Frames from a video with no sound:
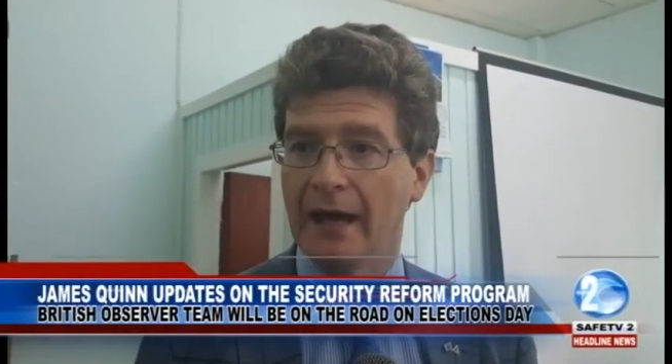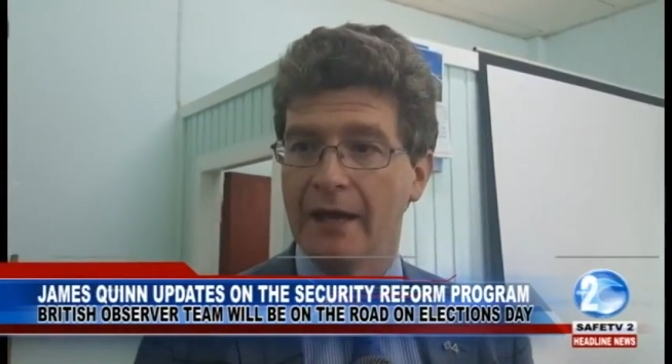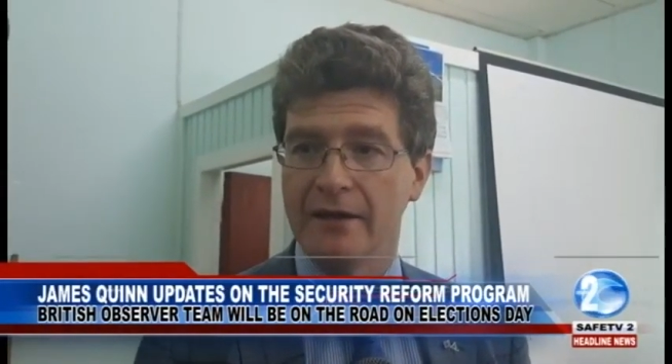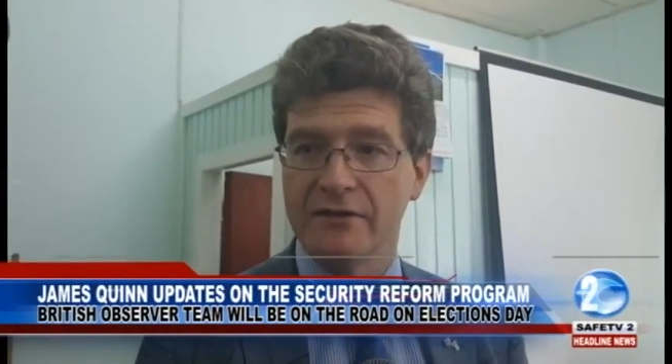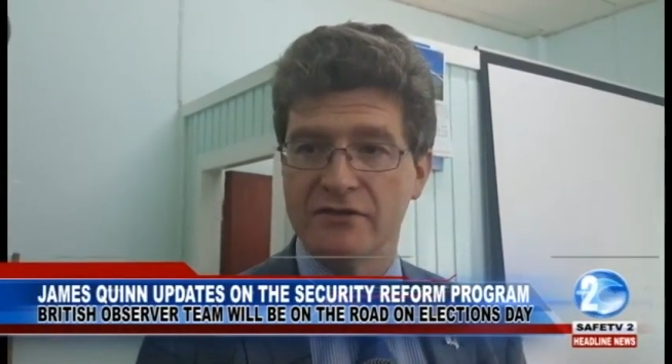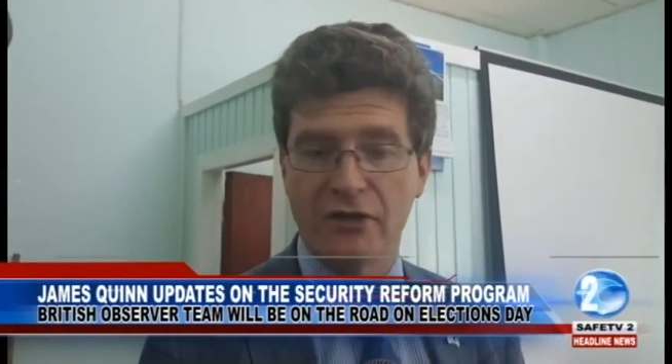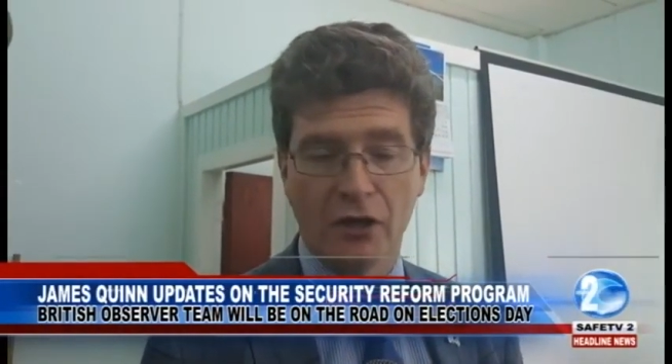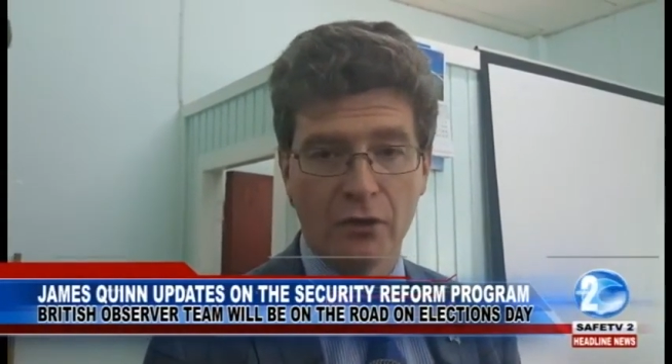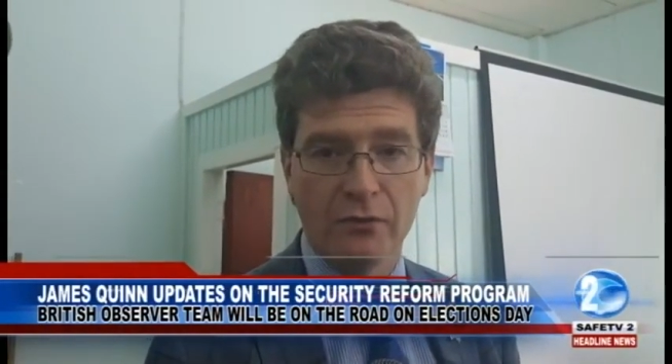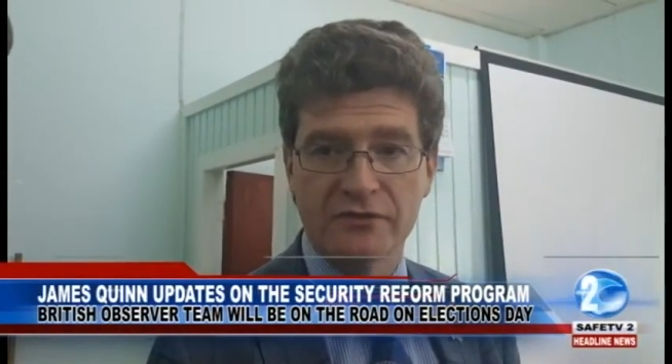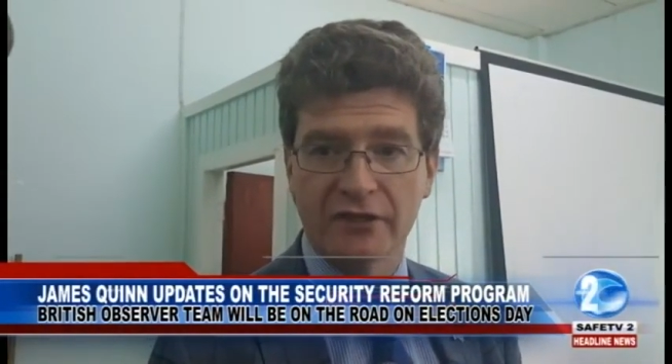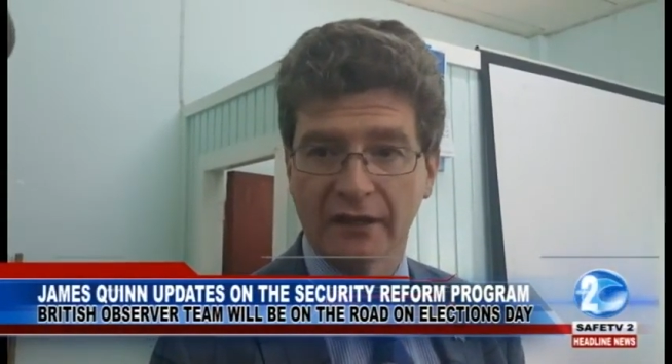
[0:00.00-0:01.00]
So
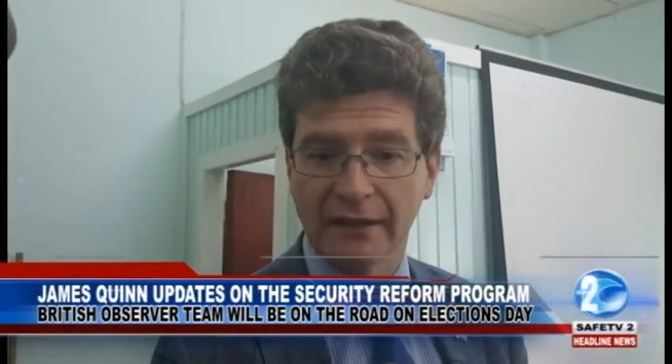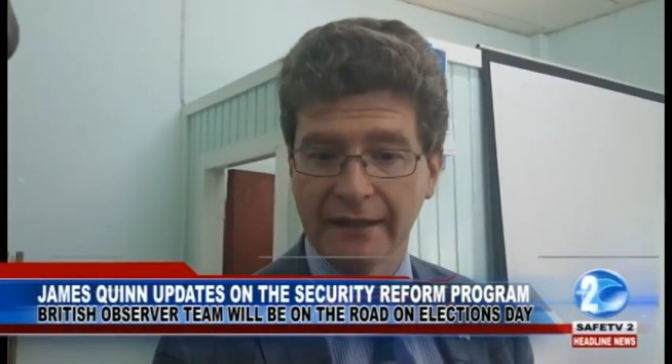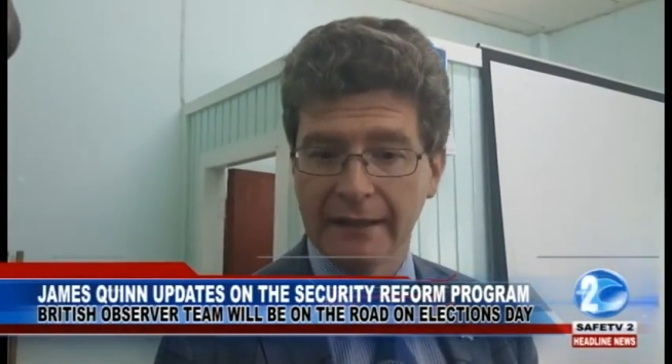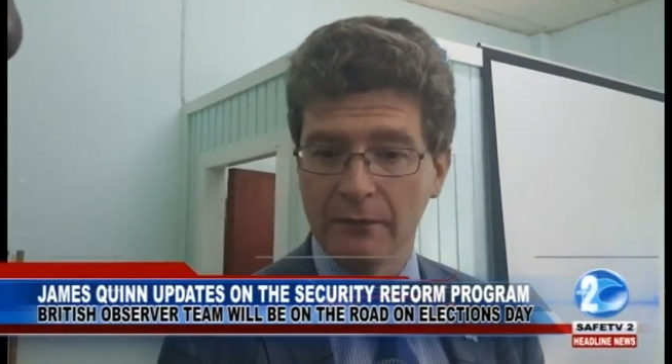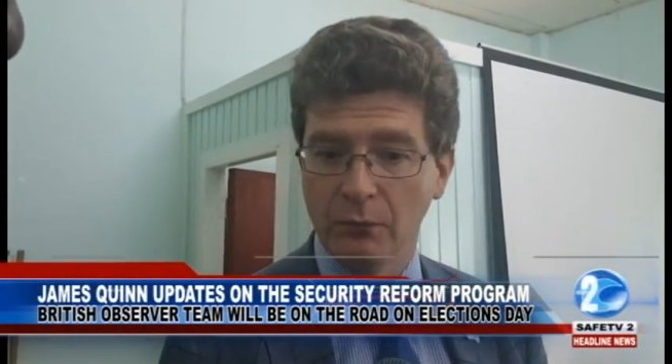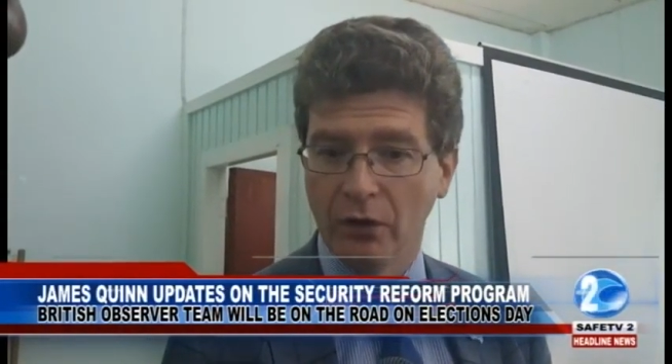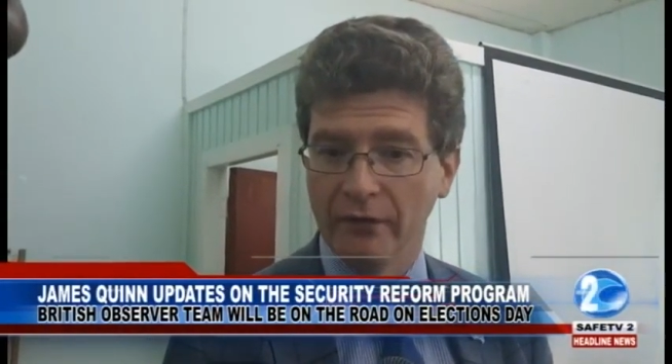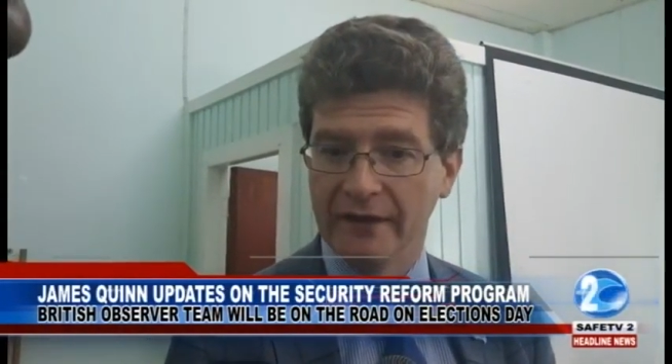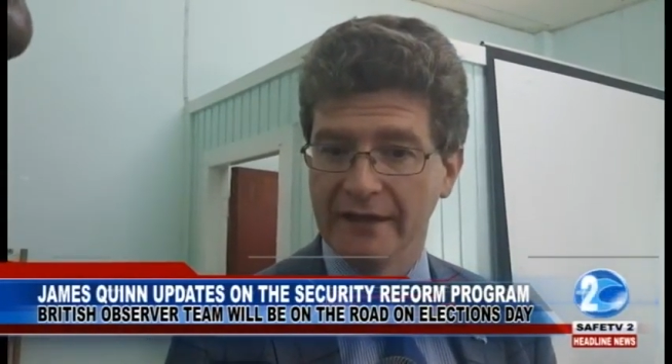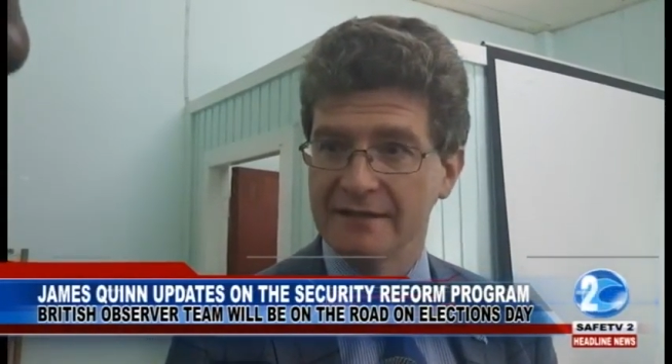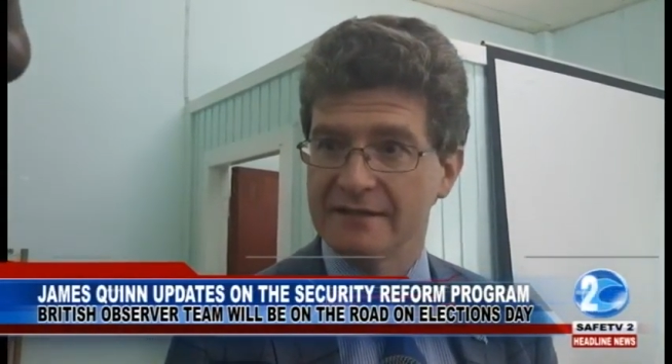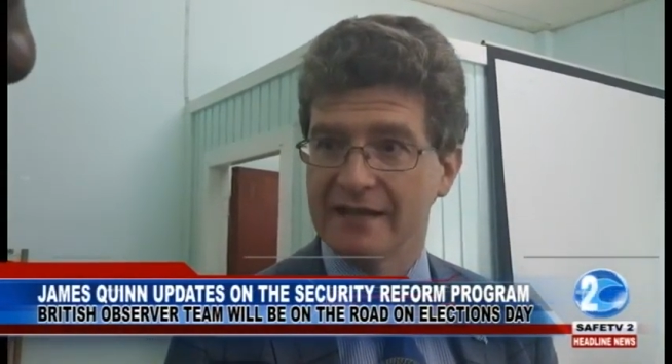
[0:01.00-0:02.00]
certainly what the Needs
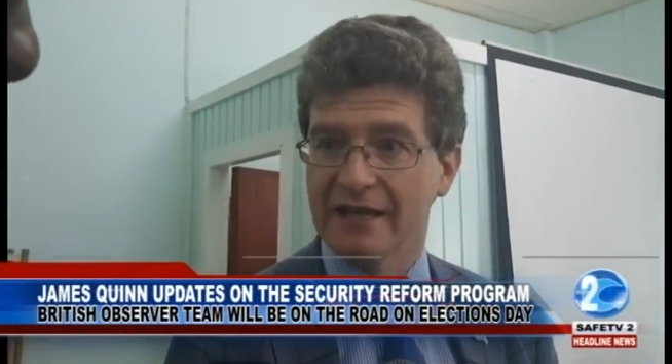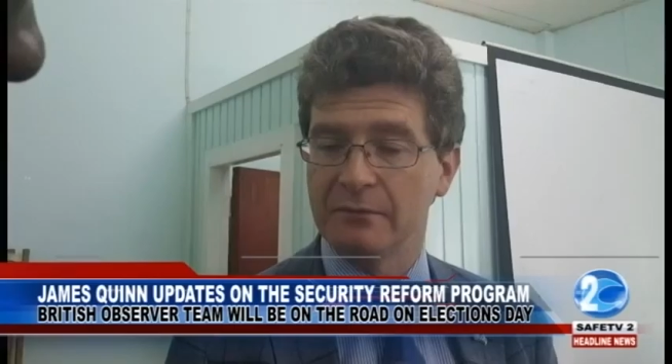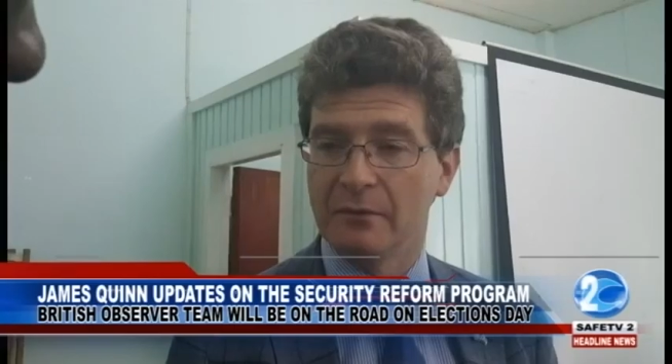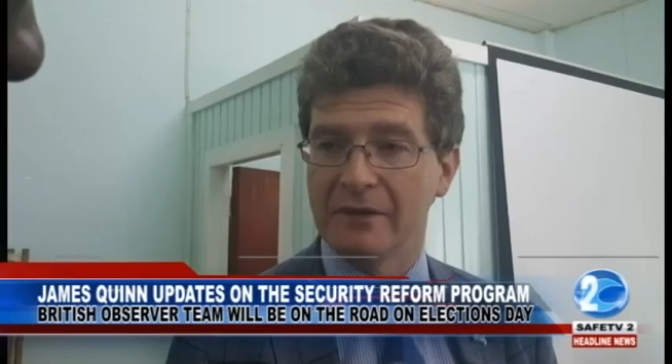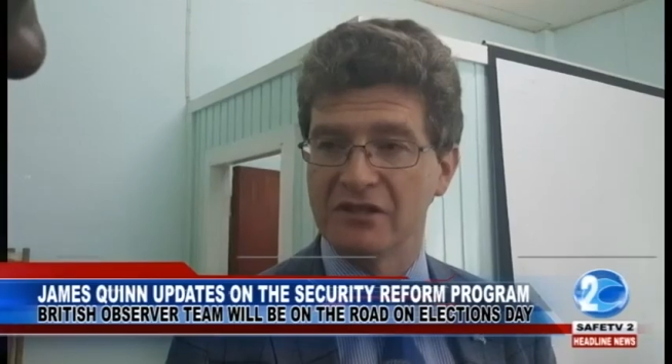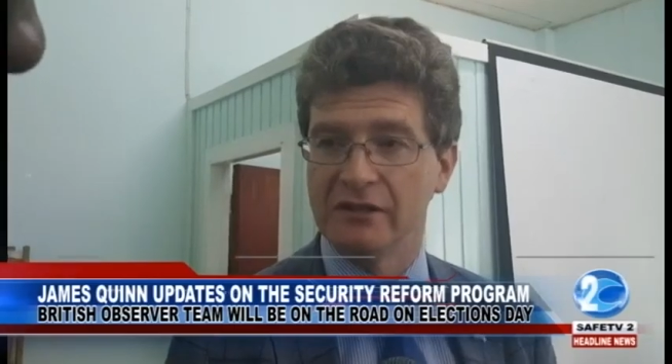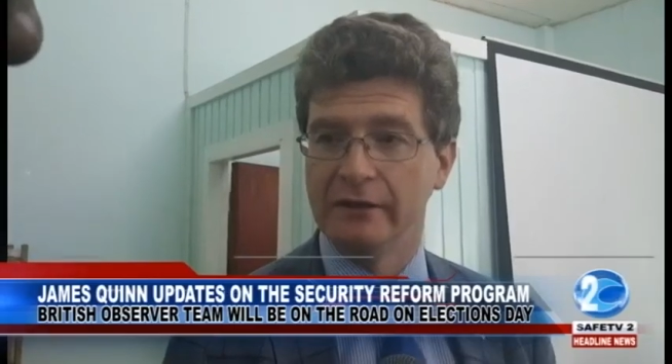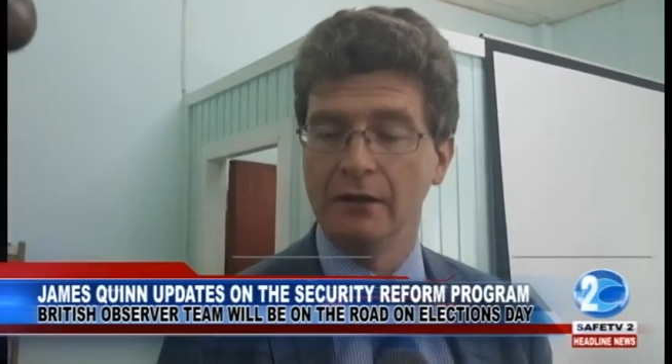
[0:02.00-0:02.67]
Assessment Mission,